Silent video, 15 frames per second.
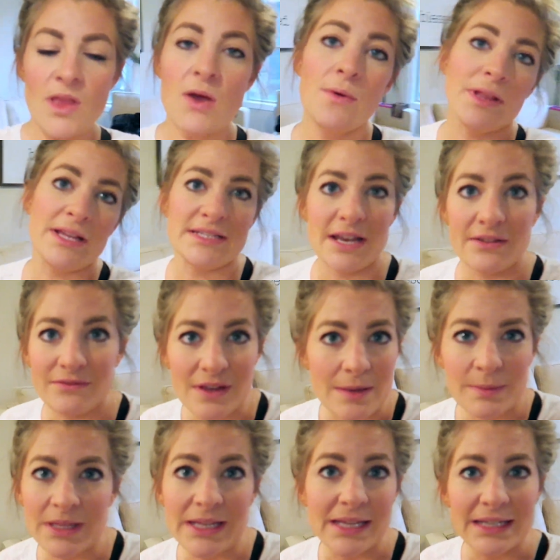we like to have
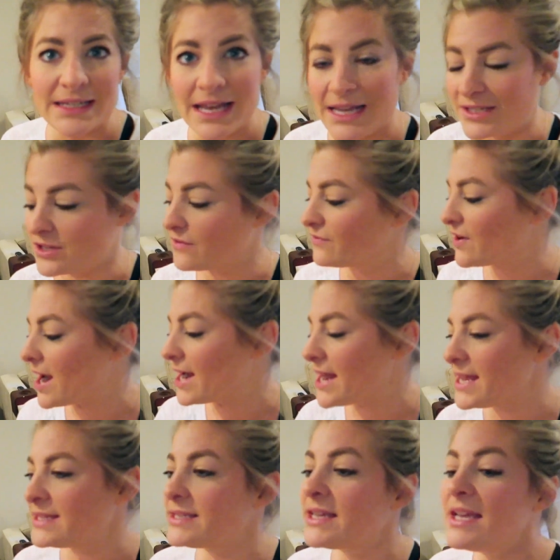family days on
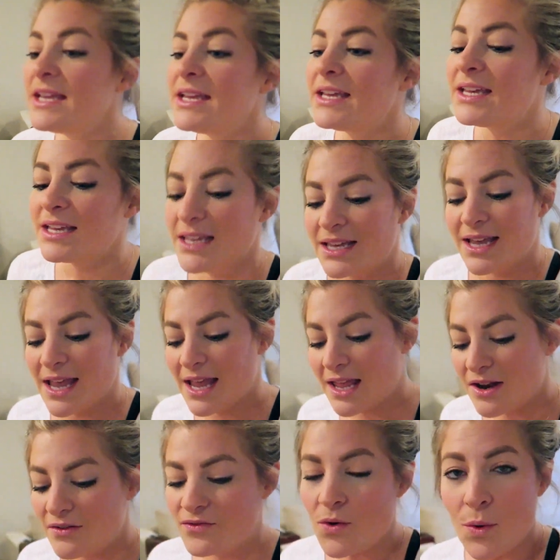Fridays.
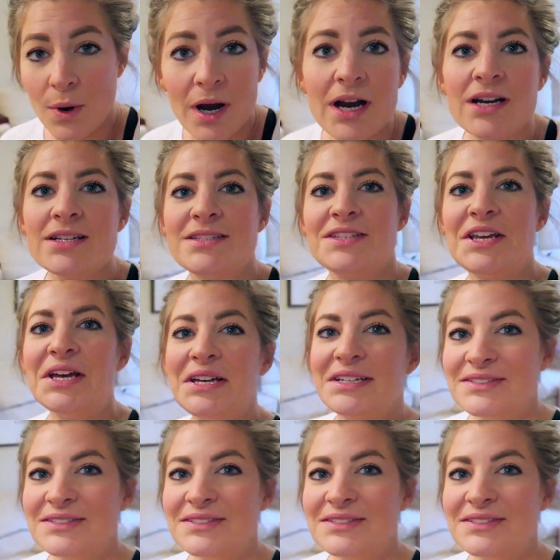And of course,